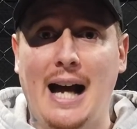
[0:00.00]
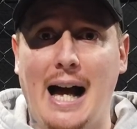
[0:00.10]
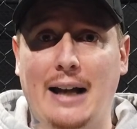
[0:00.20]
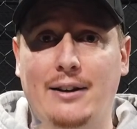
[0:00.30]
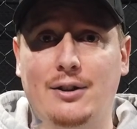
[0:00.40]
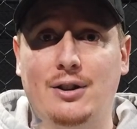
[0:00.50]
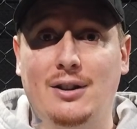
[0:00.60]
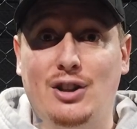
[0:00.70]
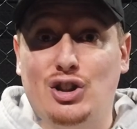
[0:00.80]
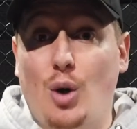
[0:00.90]
And
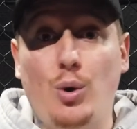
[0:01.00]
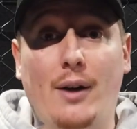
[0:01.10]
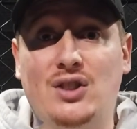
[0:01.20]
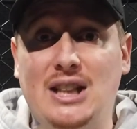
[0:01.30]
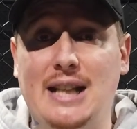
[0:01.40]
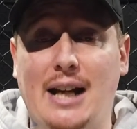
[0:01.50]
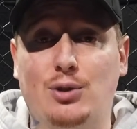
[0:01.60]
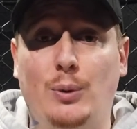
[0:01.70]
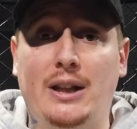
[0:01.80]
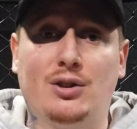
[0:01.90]
there's no UFC
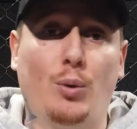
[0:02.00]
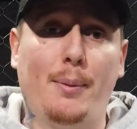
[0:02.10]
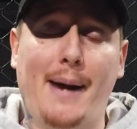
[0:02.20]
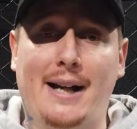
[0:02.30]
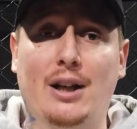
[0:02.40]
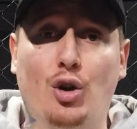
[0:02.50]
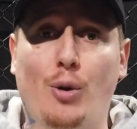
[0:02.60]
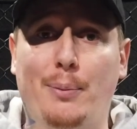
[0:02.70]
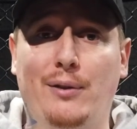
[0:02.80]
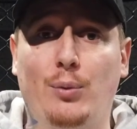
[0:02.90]
next week, so we'll be back in a
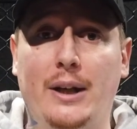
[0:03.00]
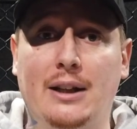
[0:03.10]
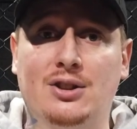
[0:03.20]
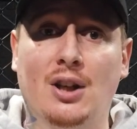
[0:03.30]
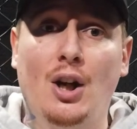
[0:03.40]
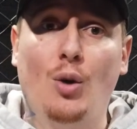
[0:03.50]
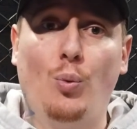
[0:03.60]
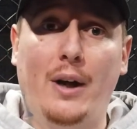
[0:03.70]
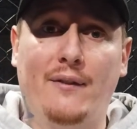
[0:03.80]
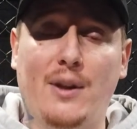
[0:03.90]
couple of weeks
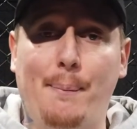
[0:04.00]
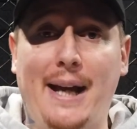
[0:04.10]
with the